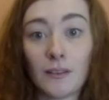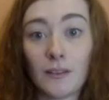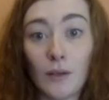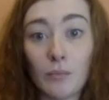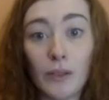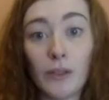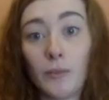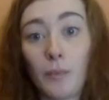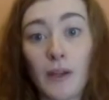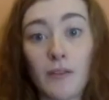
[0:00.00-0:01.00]

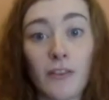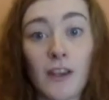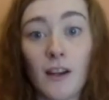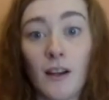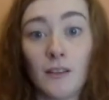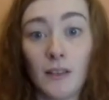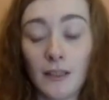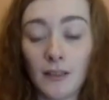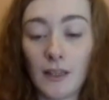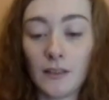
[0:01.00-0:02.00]
stumbled by fear, and
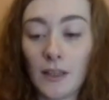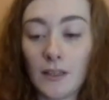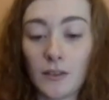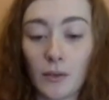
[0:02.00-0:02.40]
like they